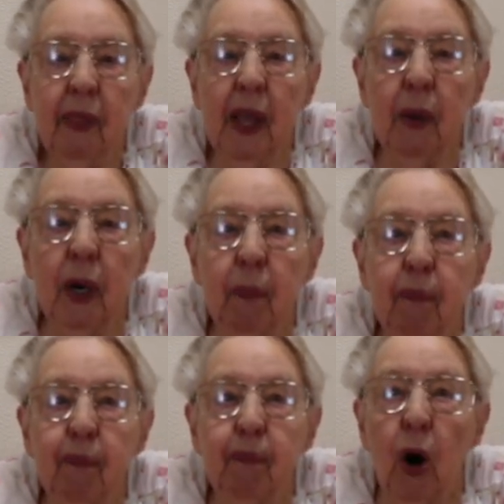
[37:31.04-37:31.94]
they were
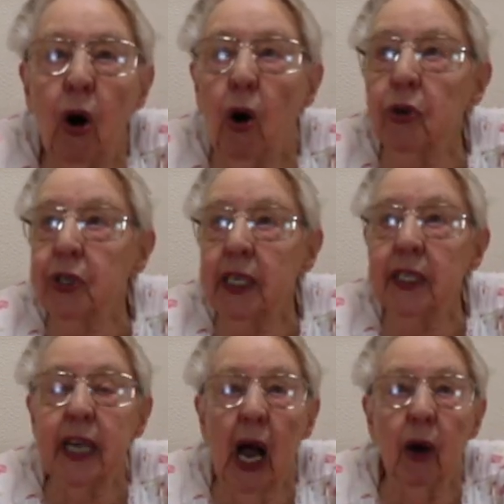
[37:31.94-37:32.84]

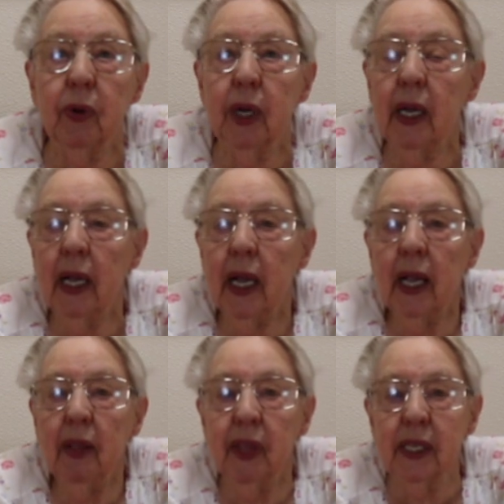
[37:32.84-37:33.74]
hosing down
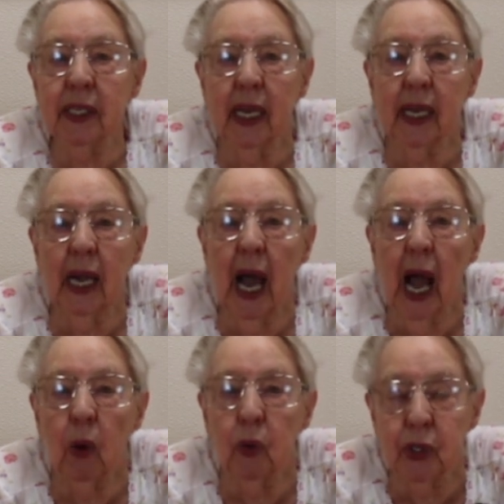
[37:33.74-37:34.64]
this little
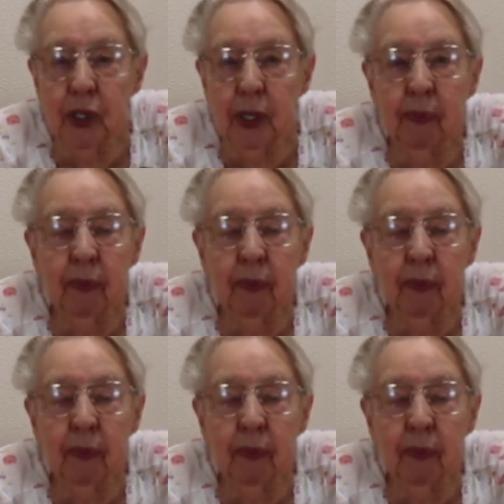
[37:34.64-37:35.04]
house,